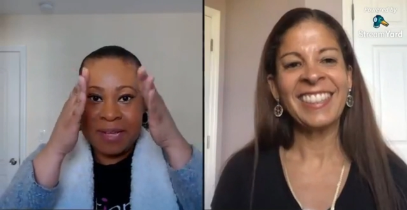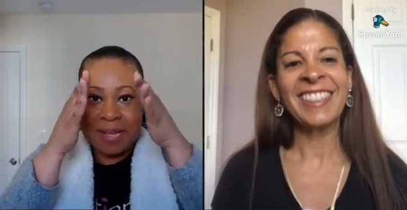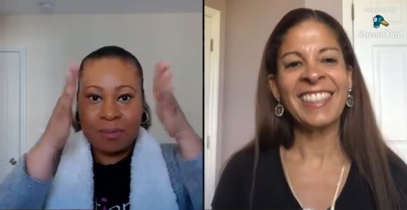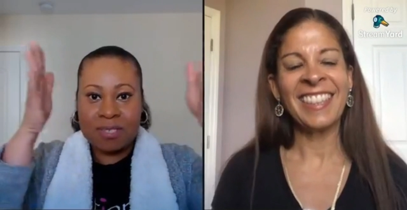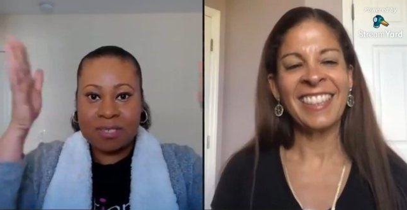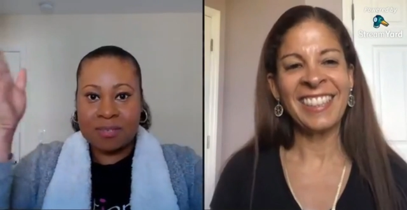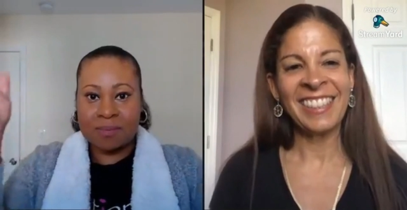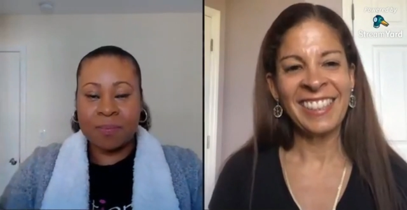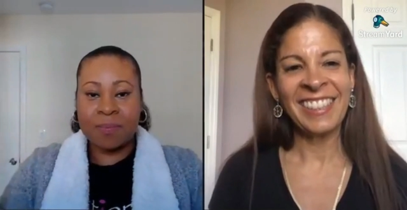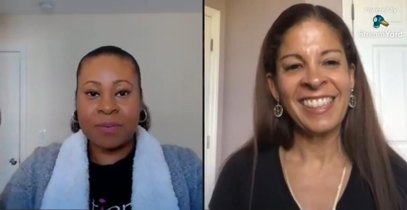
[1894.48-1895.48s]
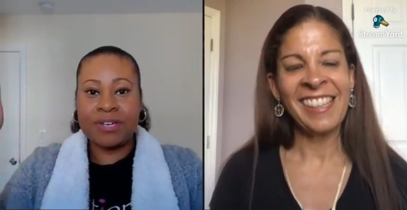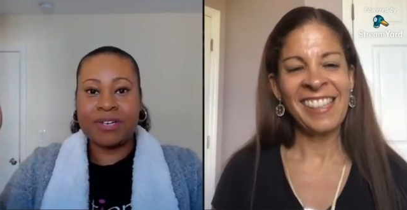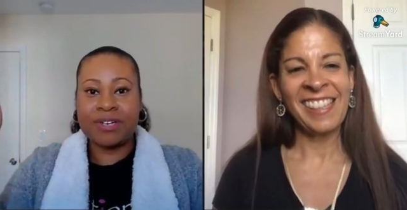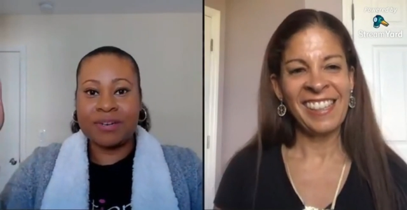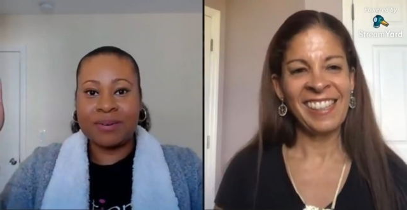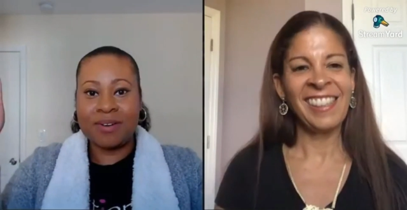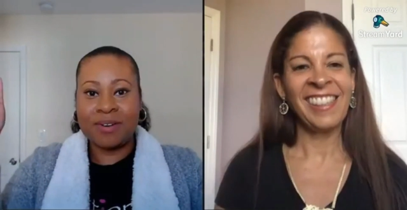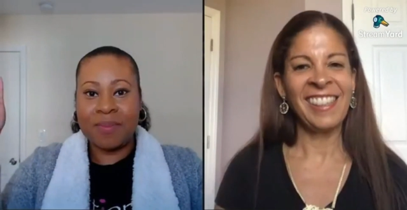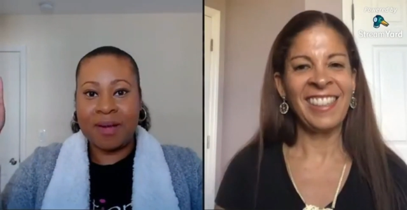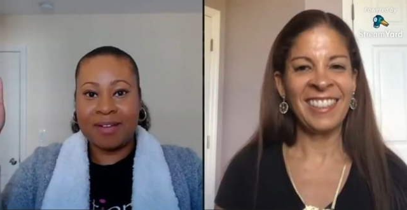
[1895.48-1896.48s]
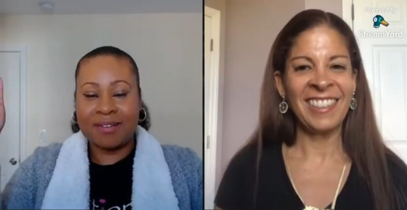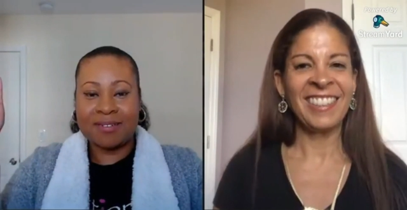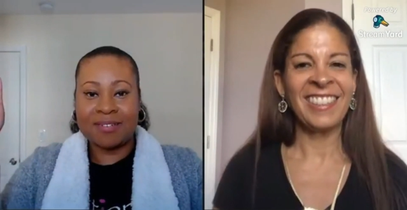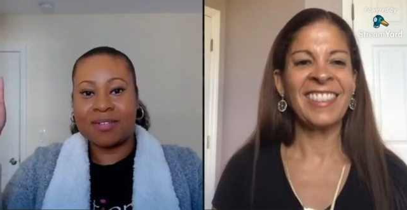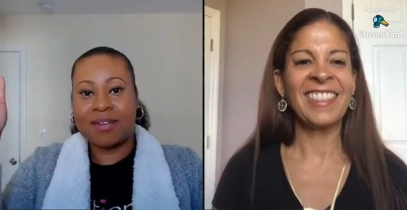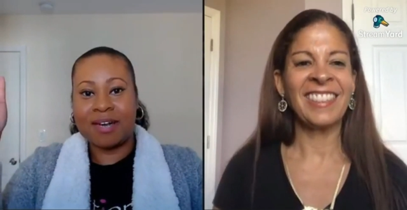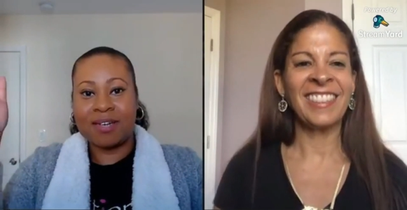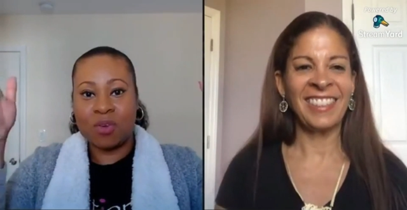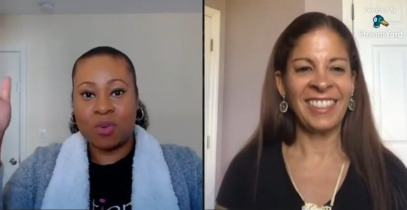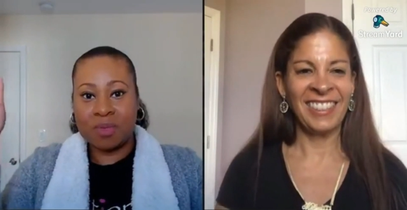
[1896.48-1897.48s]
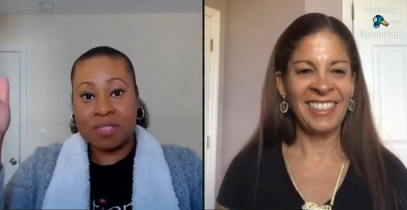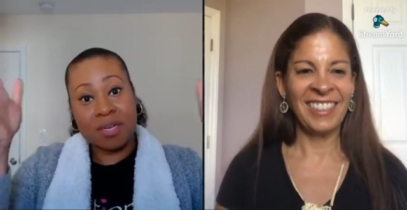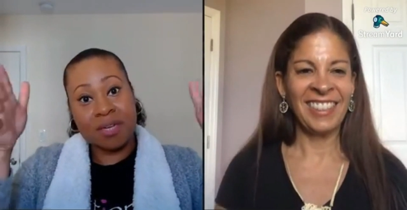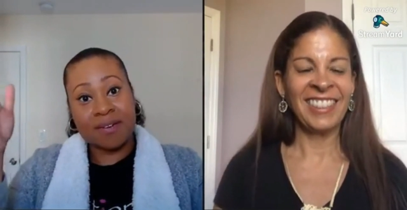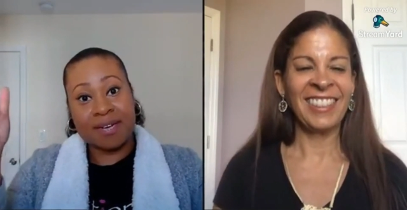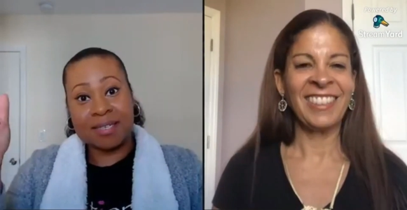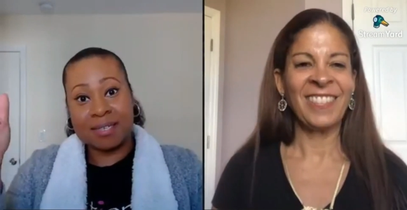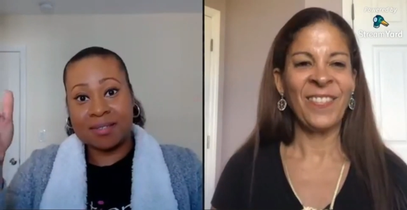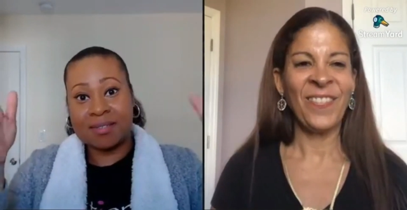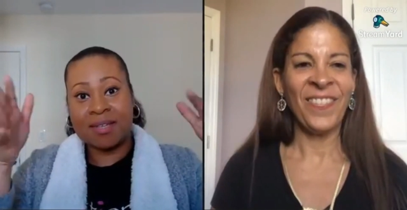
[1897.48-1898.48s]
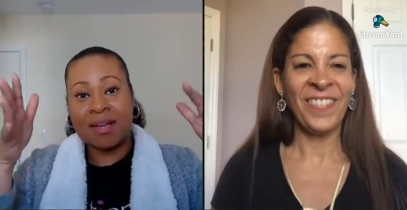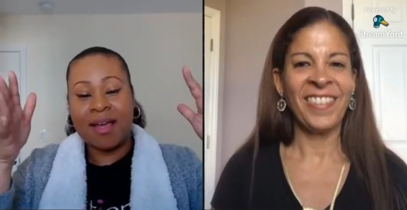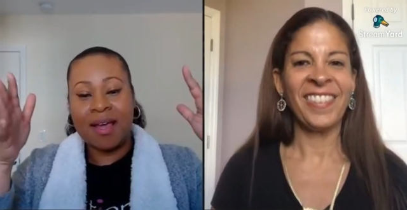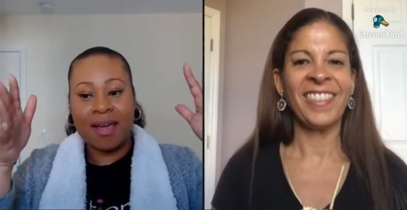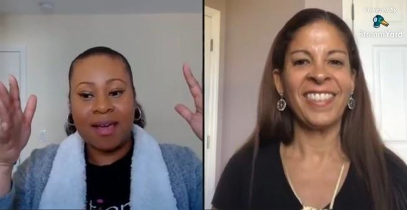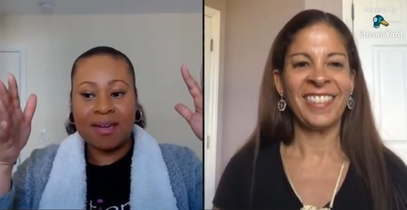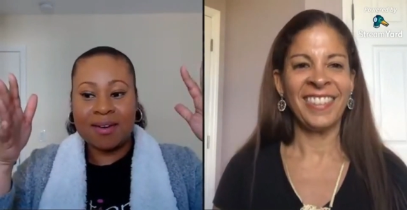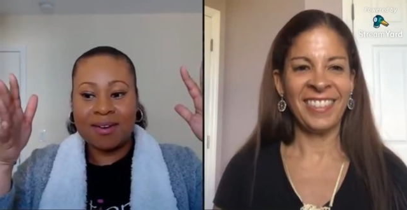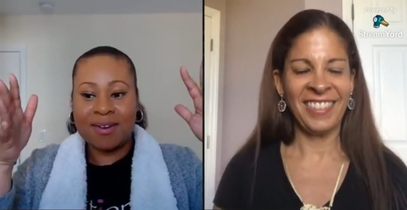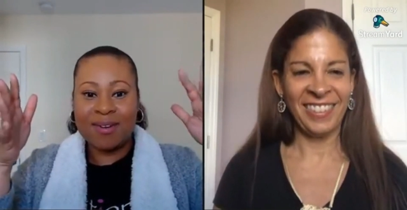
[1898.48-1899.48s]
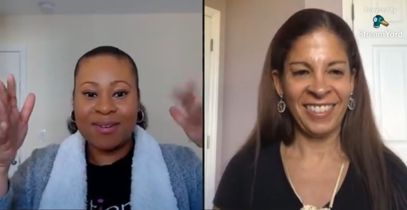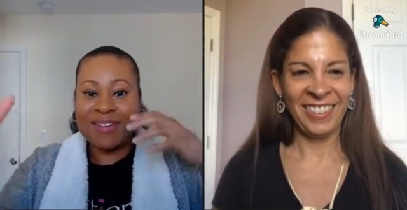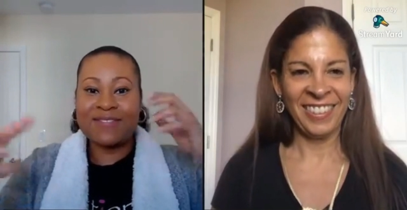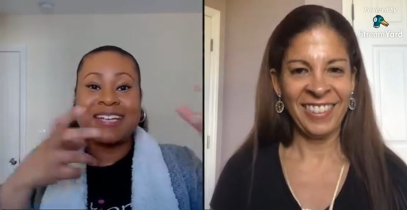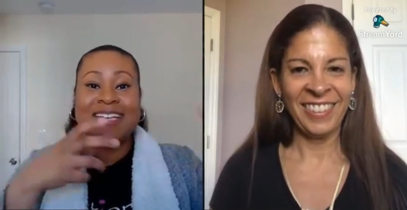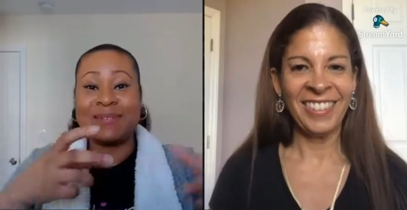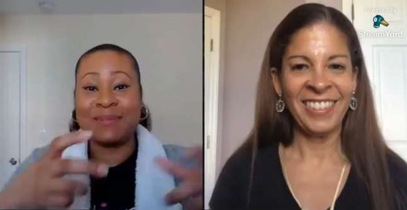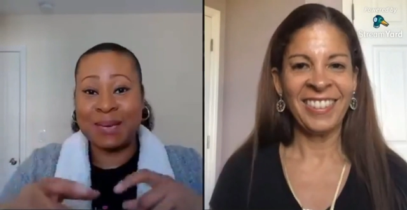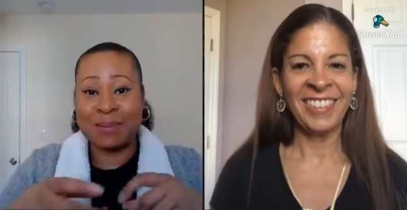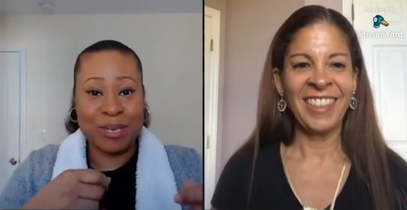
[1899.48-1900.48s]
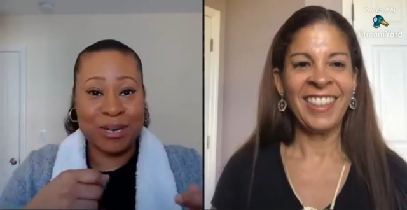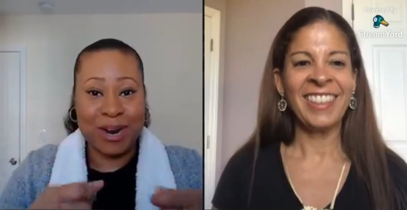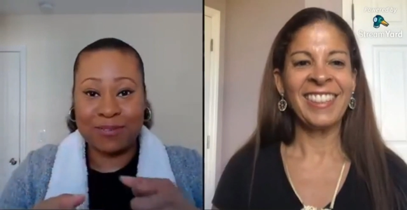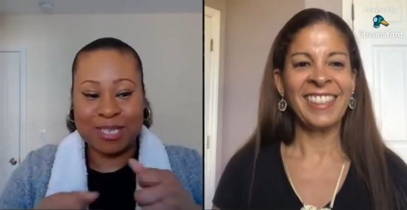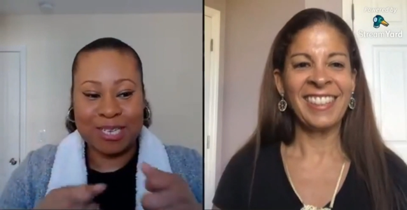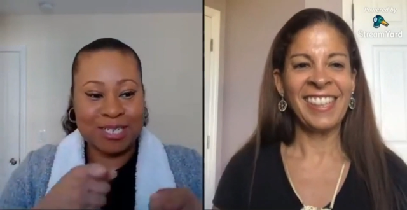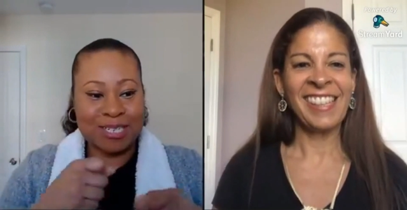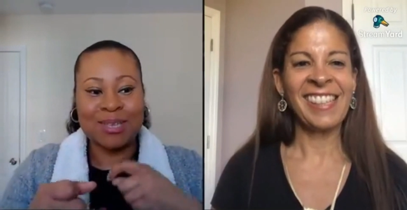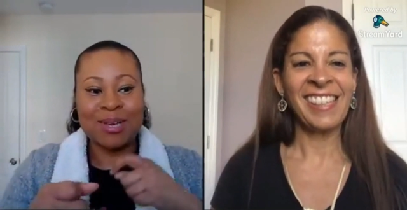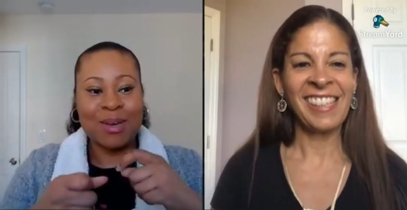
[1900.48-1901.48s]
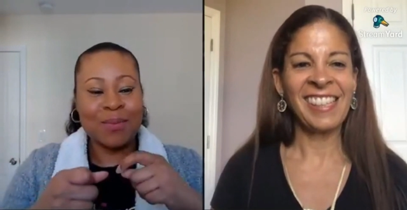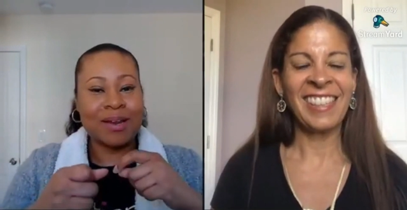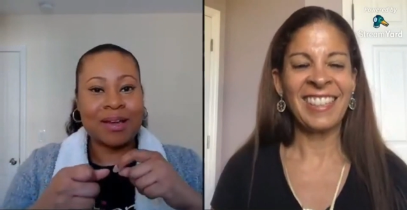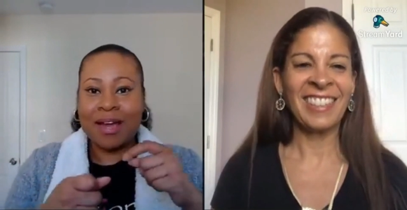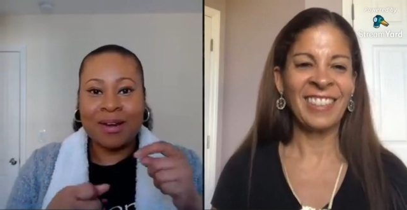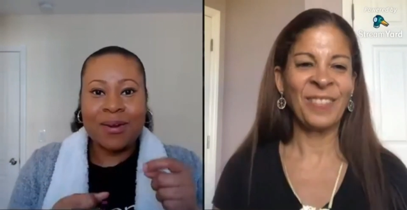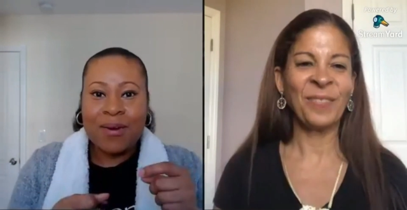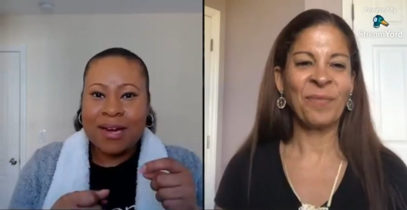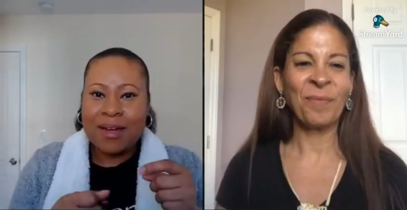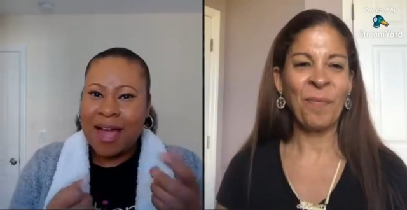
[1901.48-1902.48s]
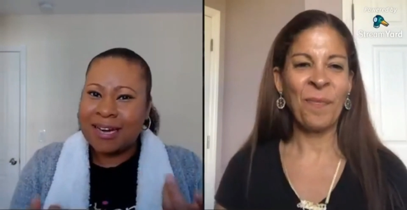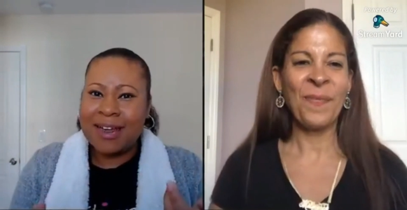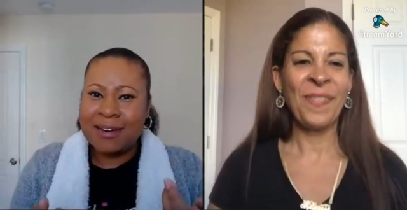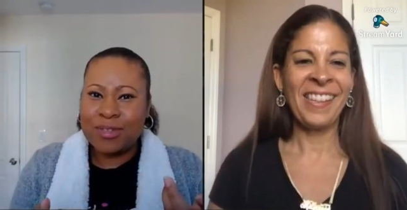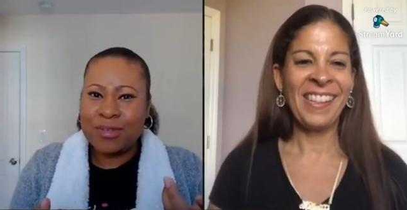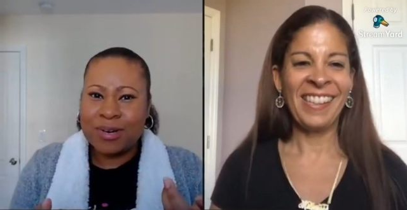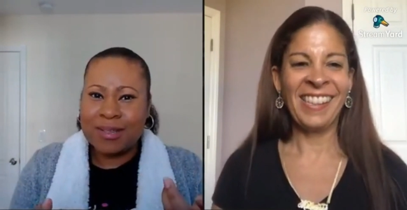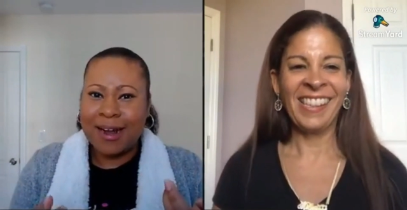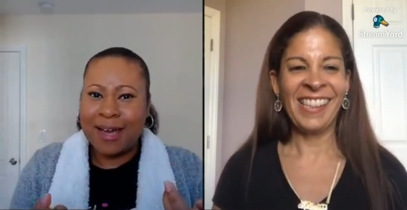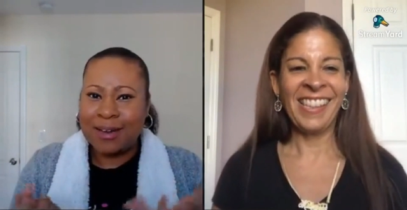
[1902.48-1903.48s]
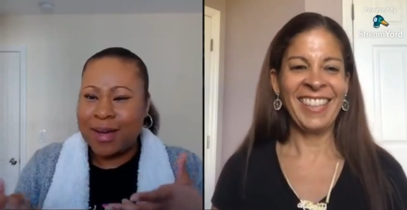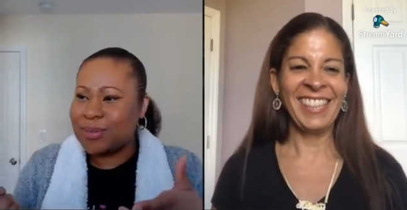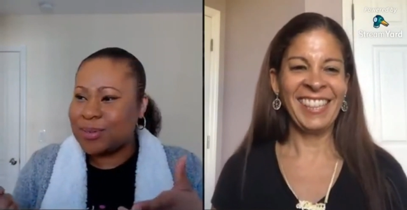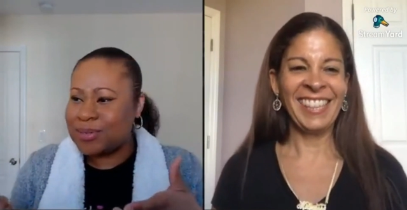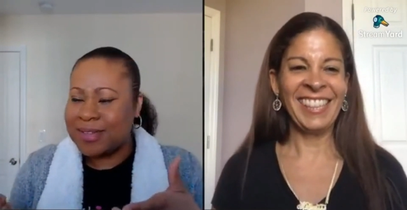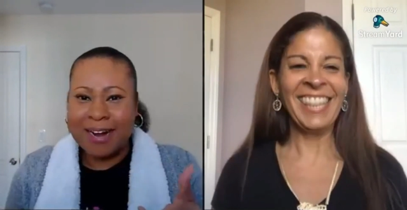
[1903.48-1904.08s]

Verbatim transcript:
Speaker 1: being able to put your mind so that it's open to other ideas, and you know, even sometimes in our conversations, we're like, I never thought of that. I don't do